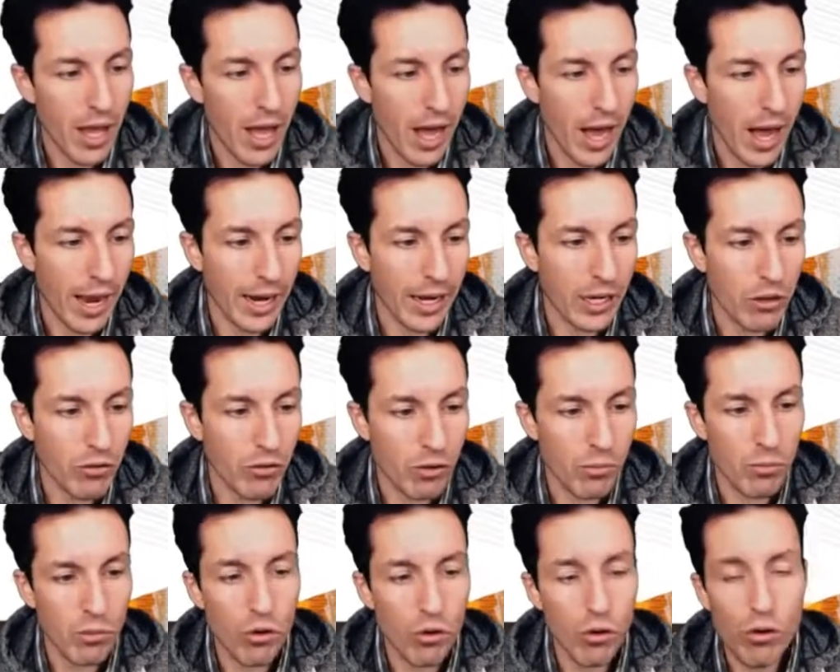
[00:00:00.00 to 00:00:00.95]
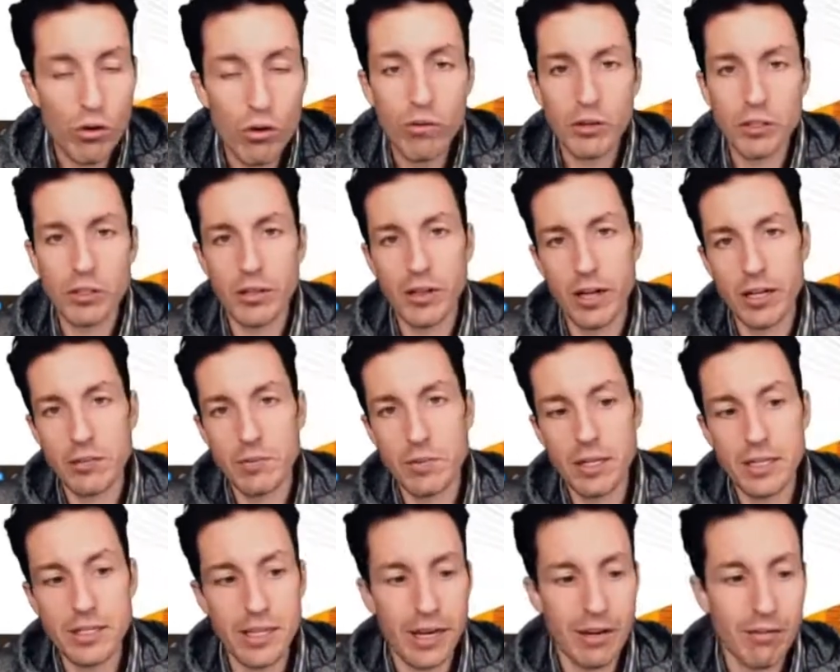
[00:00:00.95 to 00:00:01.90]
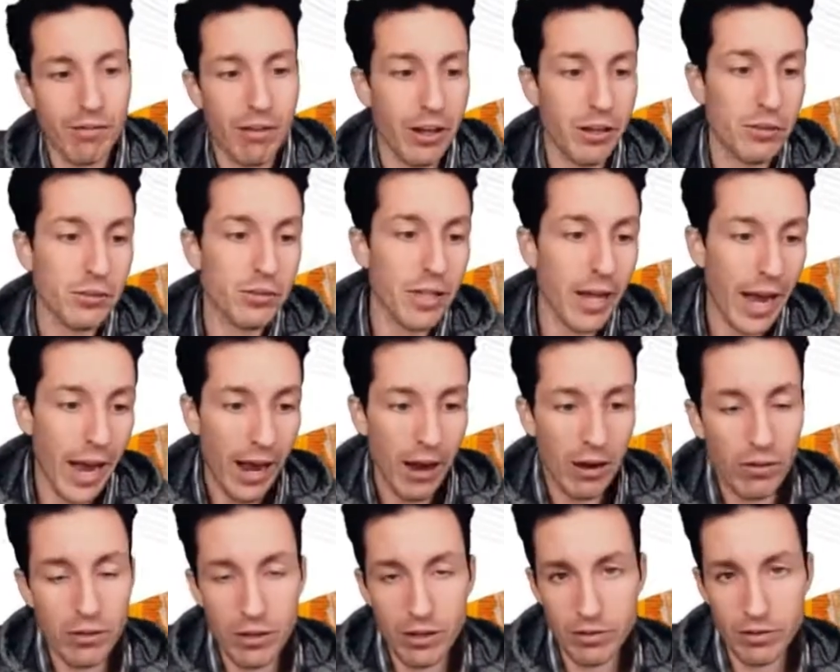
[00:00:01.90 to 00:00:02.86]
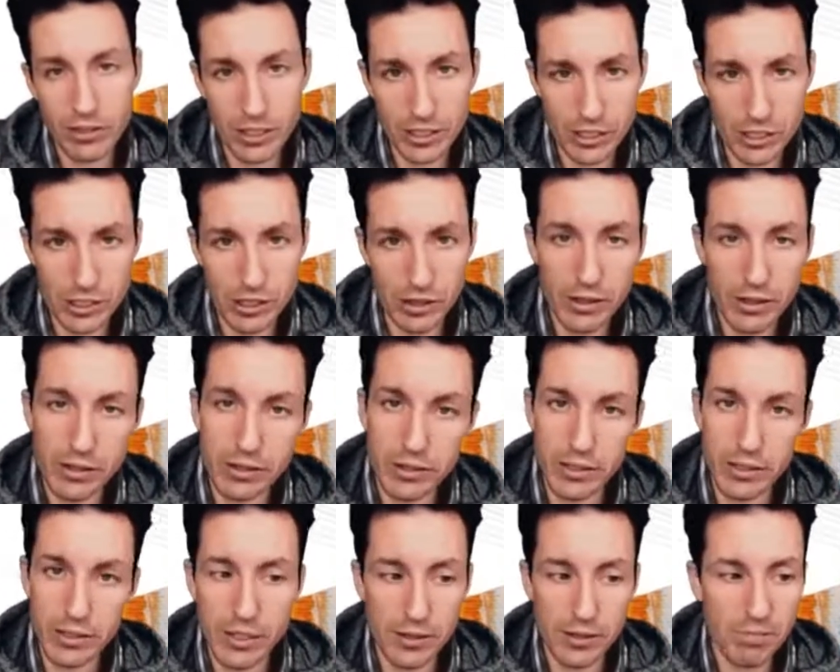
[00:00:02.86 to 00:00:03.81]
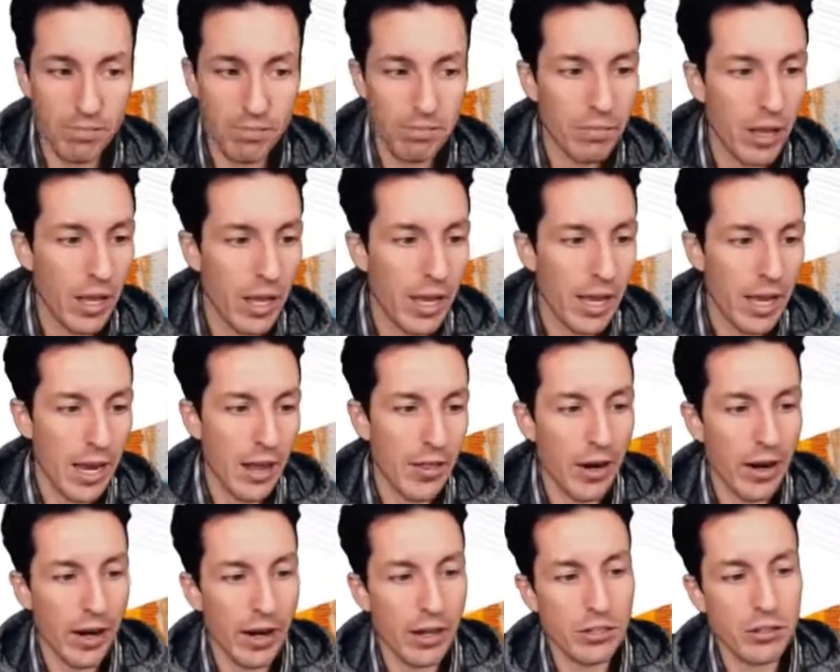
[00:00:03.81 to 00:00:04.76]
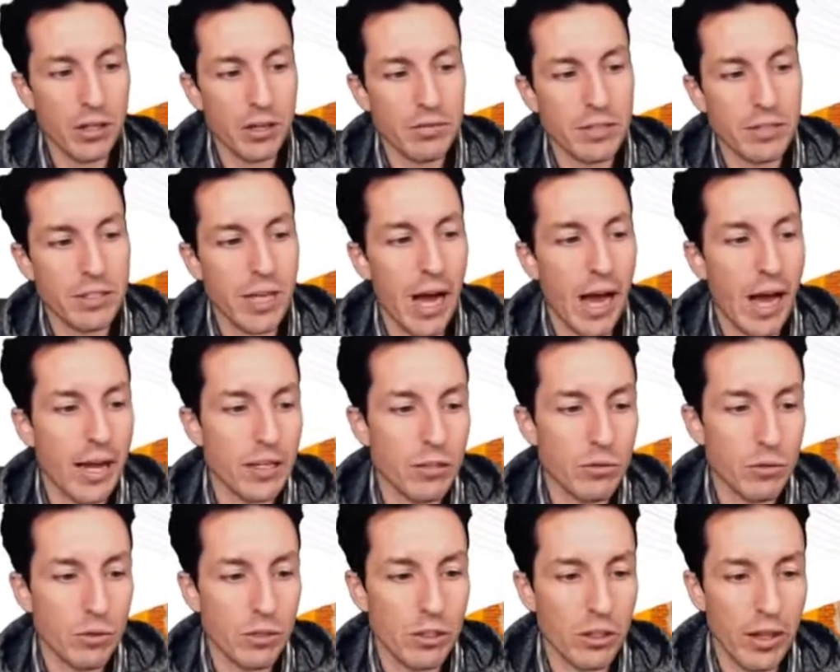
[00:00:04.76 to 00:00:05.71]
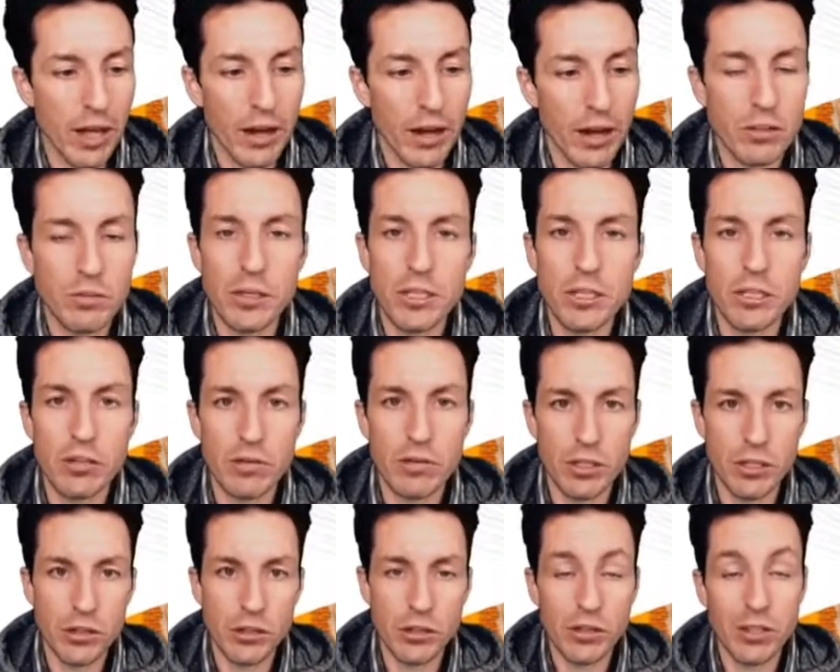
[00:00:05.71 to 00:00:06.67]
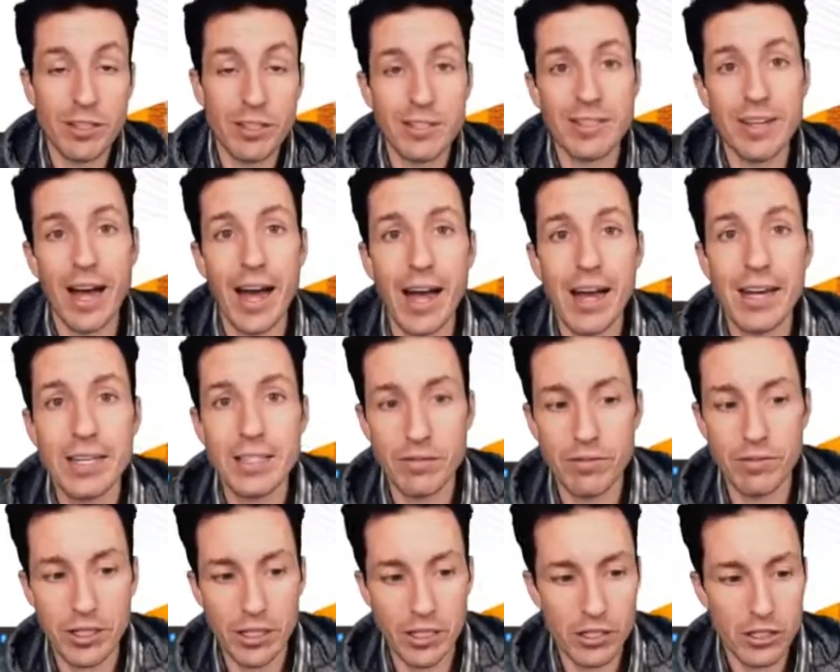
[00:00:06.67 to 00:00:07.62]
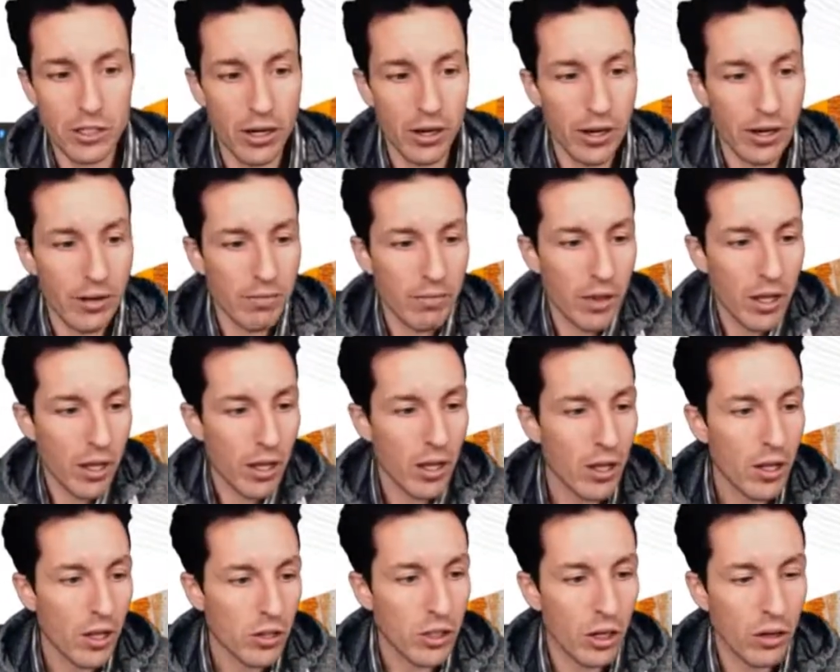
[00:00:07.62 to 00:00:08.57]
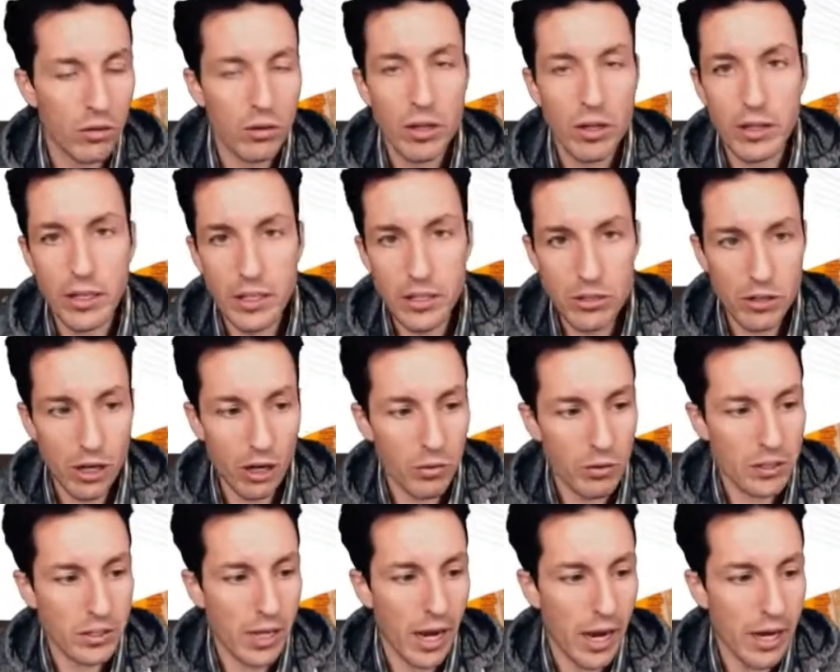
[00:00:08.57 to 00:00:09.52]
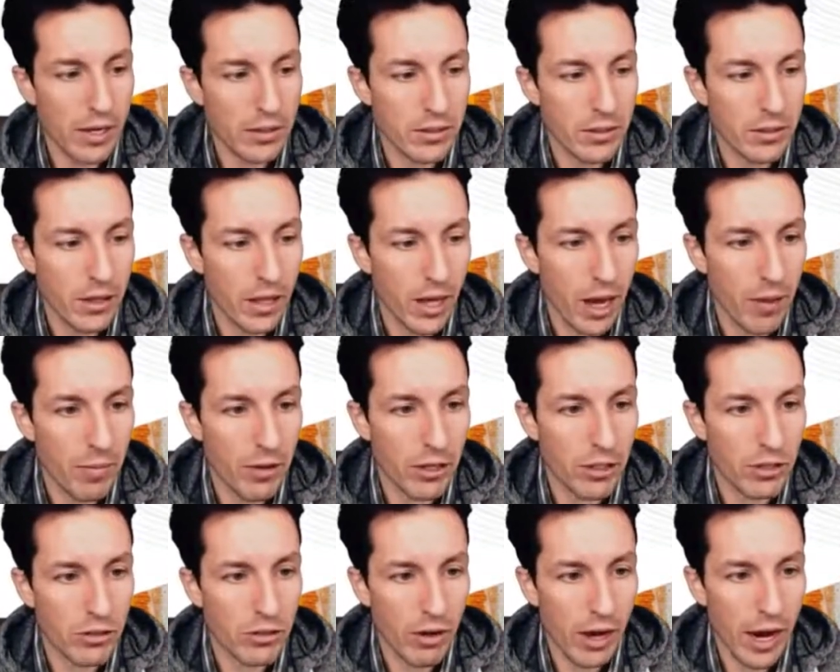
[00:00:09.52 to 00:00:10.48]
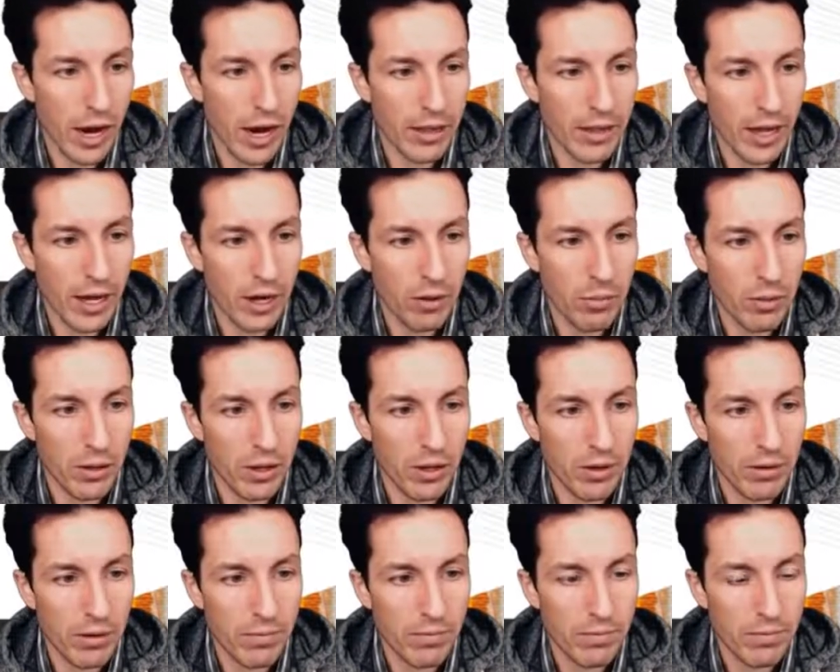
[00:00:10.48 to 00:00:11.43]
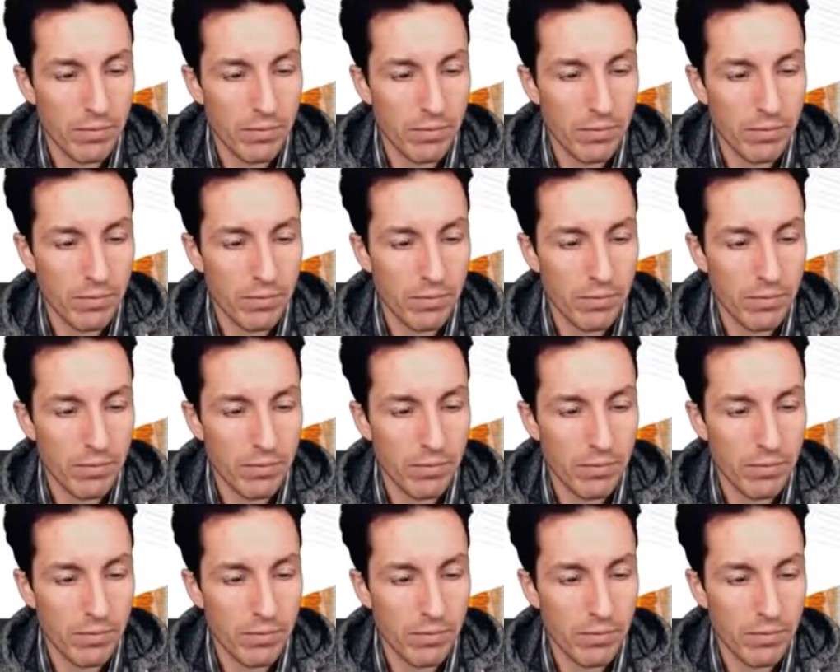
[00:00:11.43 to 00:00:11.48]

I can do remove, which allows me to take values out of a dictionary, delete them. And then I also have size, which allows me to return the size of a dictionary. So let's start with size. I'm going to drag that up here.